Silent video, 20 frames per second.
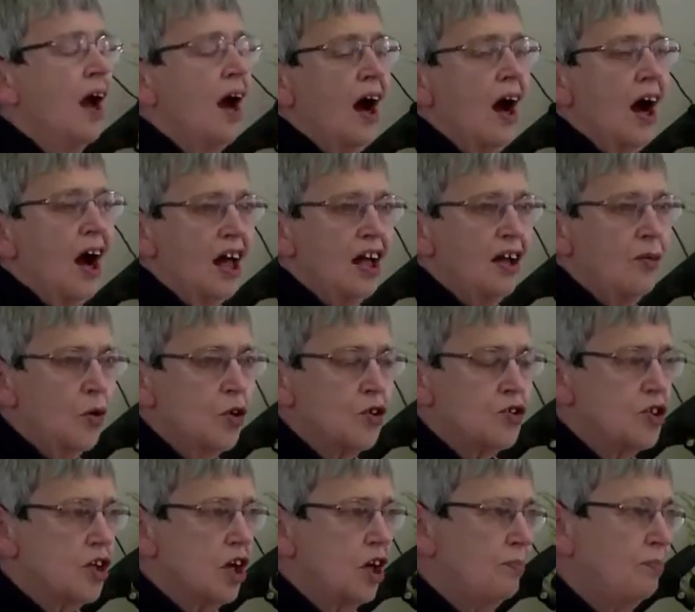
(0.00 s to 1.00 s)
I
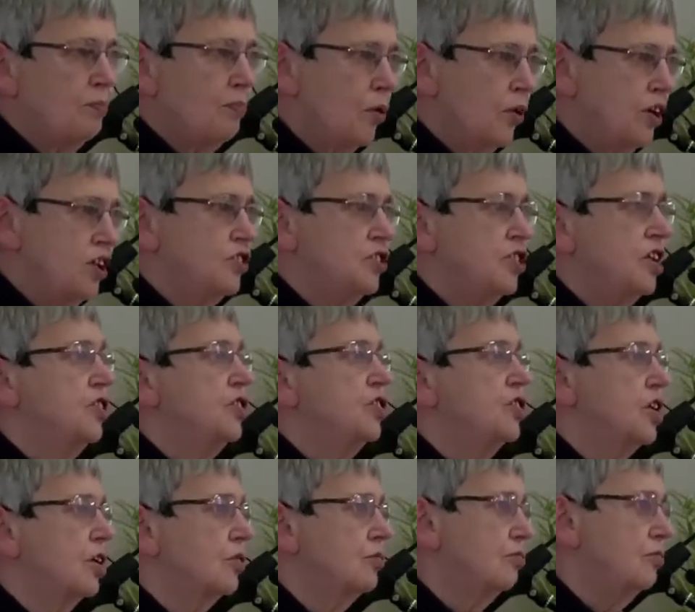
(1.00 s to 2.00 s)
was appointed
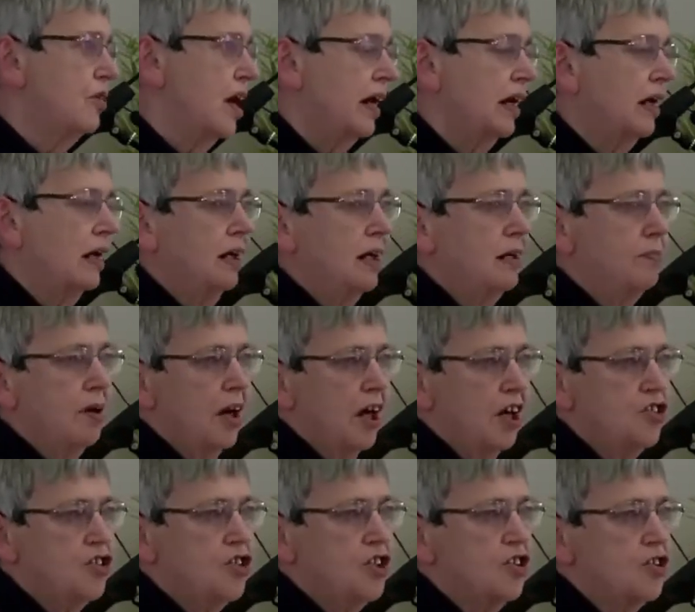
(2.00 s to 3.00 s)
directly by
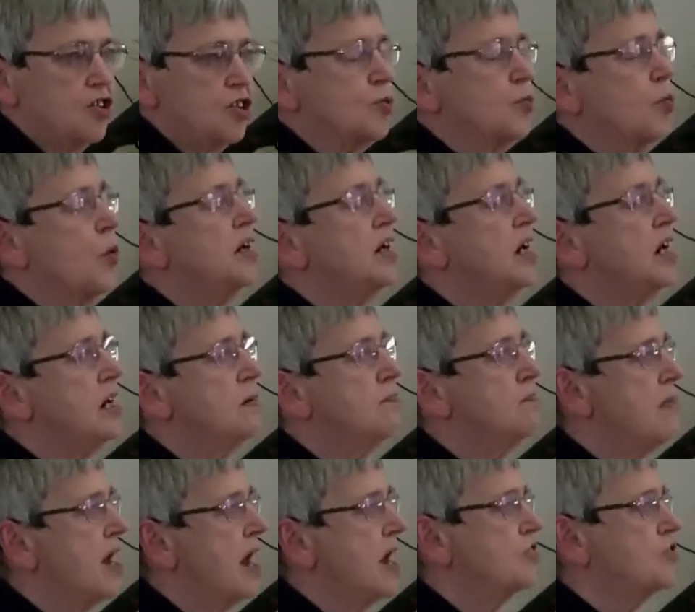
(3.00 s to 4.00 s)
Jesus. When he
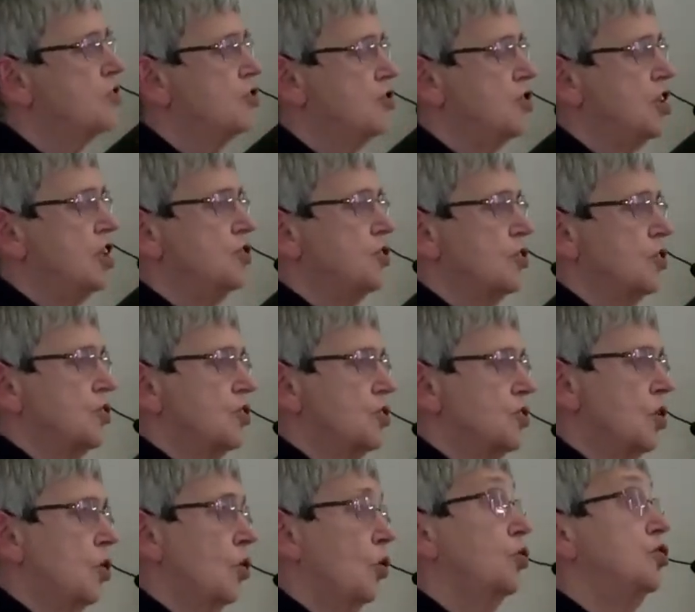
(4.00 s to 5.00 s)
met Jesus,
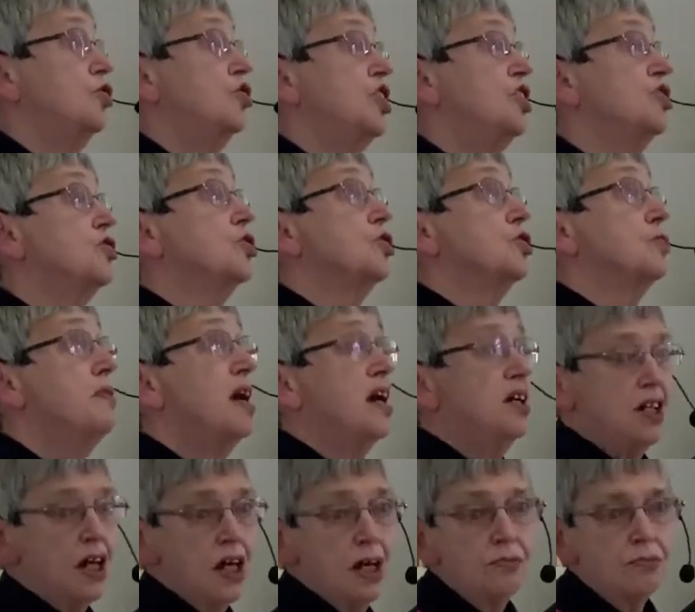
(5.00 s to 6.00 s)
or Jesus
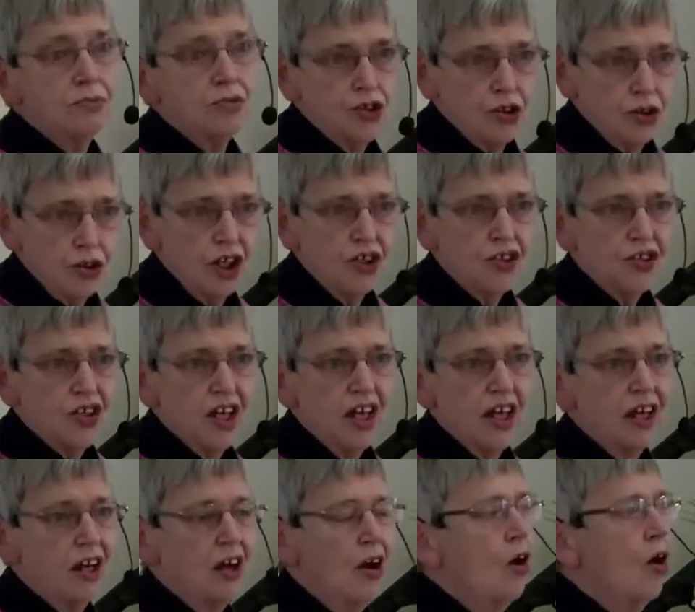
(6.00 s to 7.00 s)
met him, should I
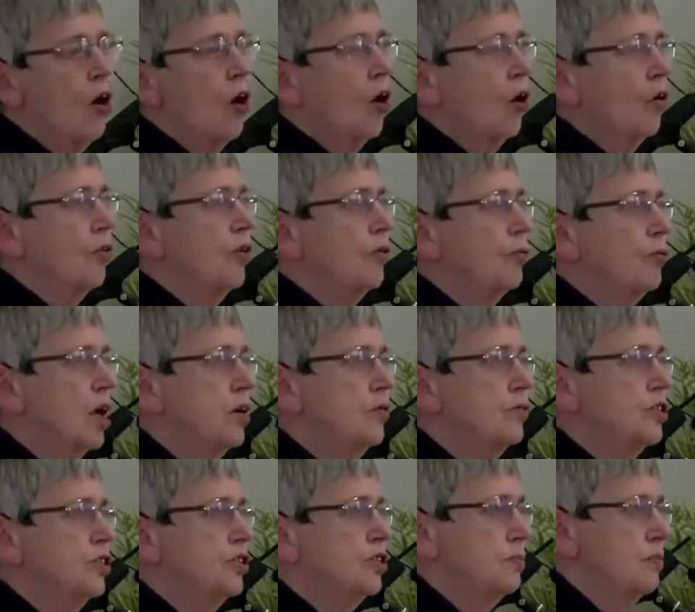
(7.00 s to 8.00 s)
say, on the
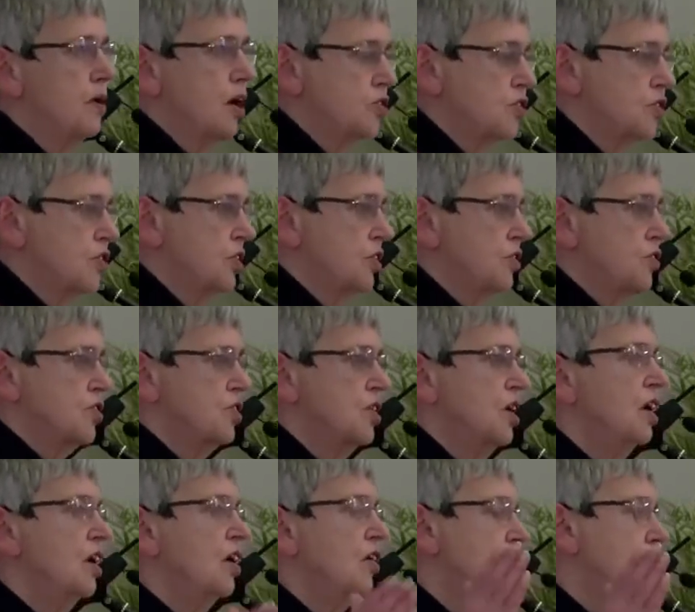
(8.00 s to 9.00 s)
road to Damascus,
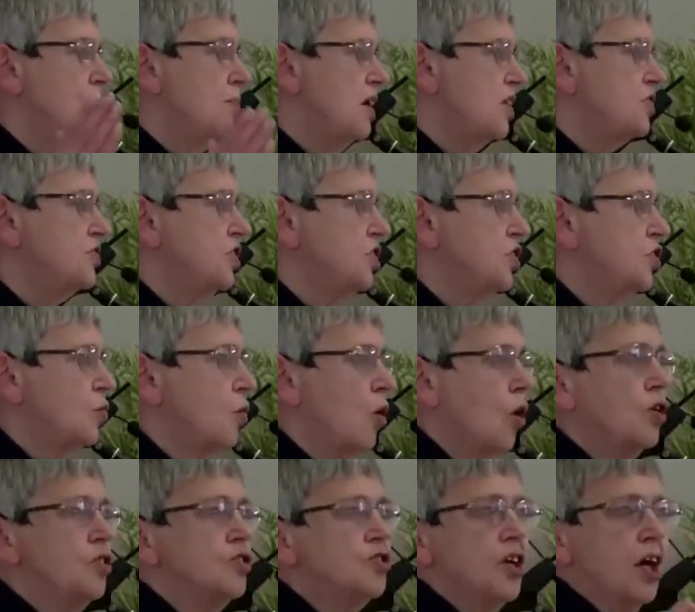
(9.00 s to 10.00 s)
the message
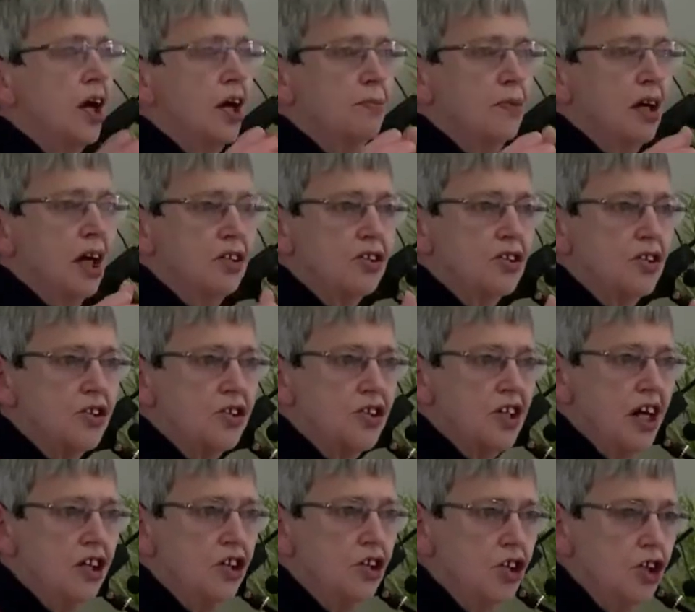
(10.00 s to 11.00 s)
was, I'm going to
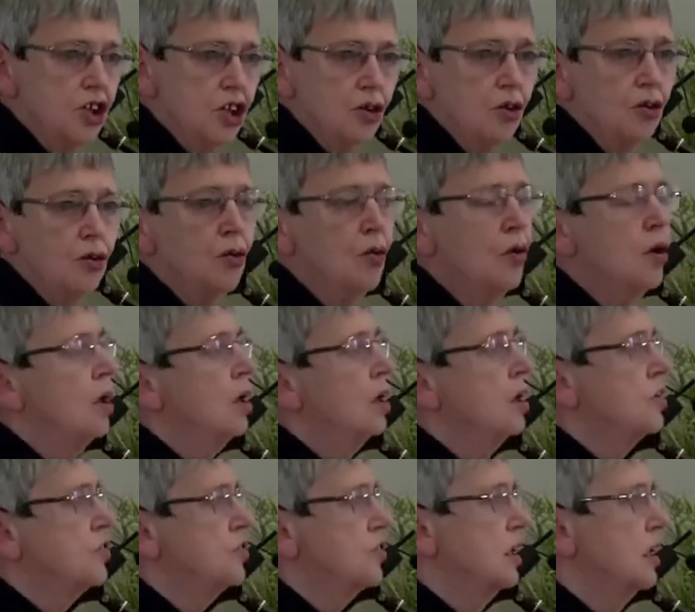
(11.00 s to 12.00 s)
send you
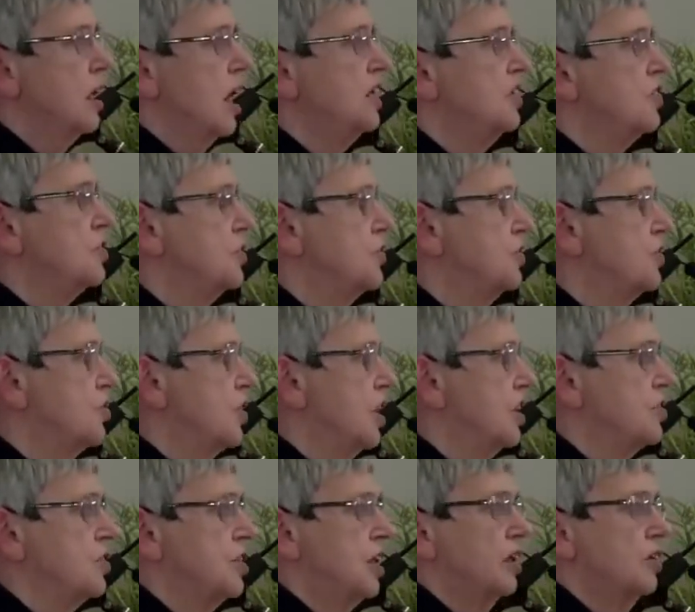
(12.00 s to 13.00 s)
as a light to the
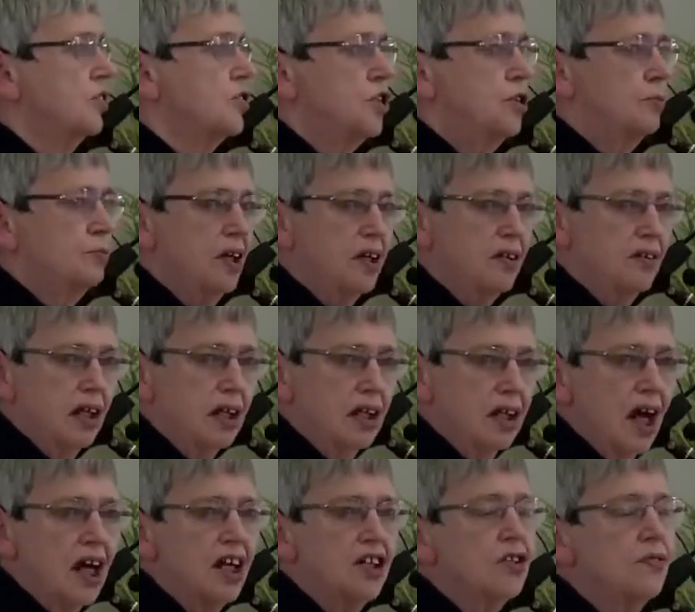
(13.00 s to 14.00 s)
Gentiles to bring the
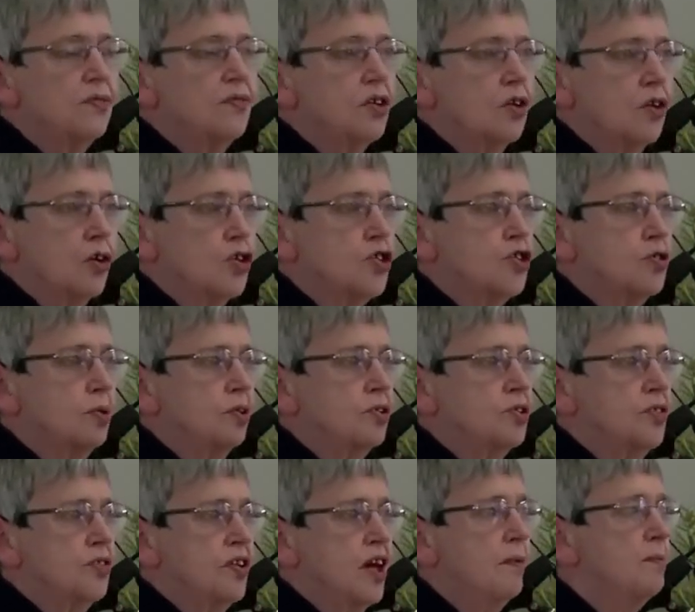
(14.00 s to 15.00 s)
light of the gospel
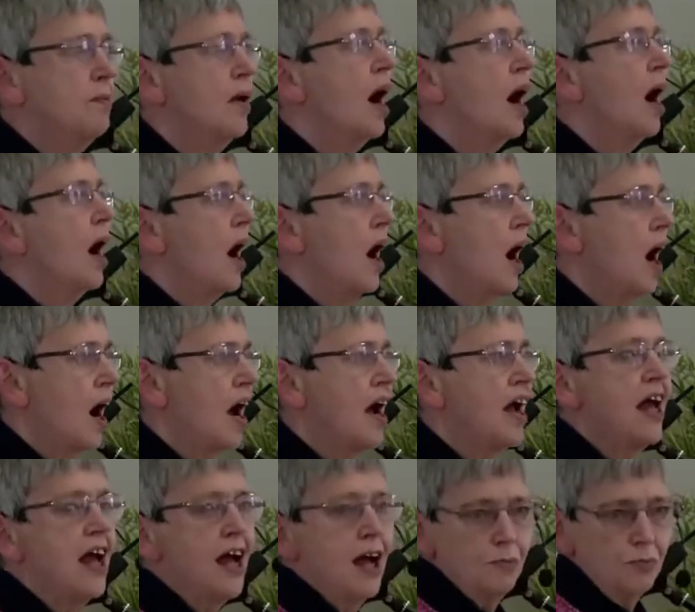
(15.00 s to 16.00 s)
to them.
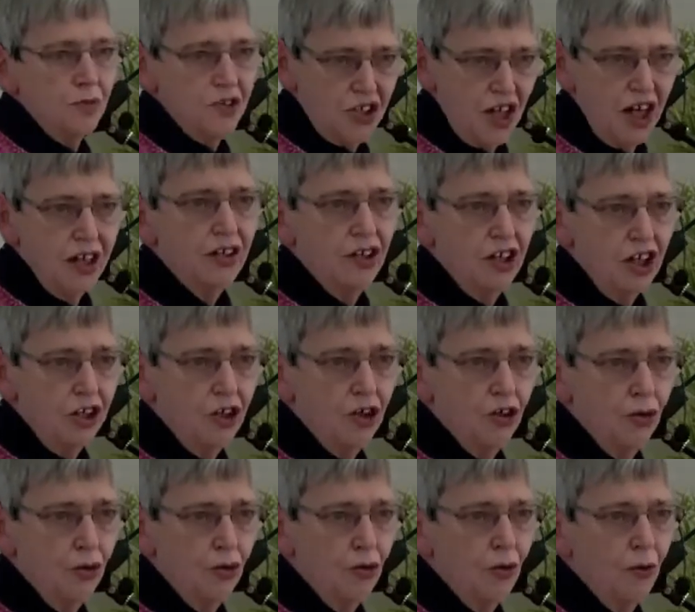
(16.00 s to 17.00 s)
I am sending
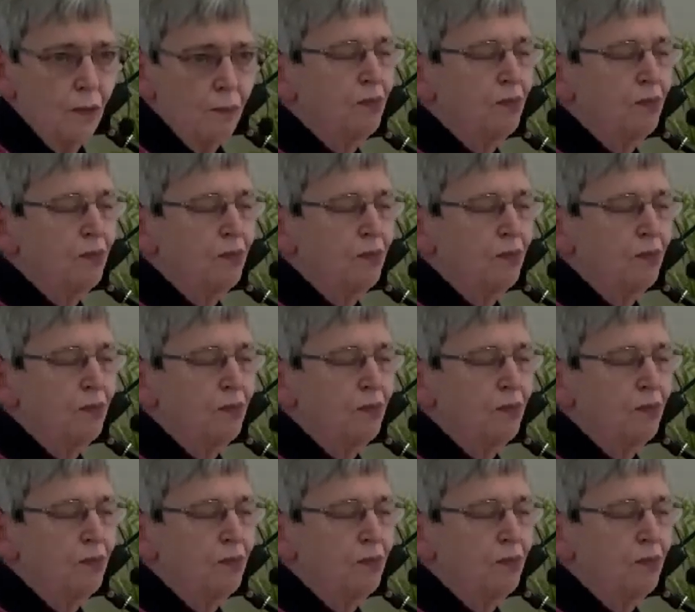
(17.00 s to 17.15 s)
you.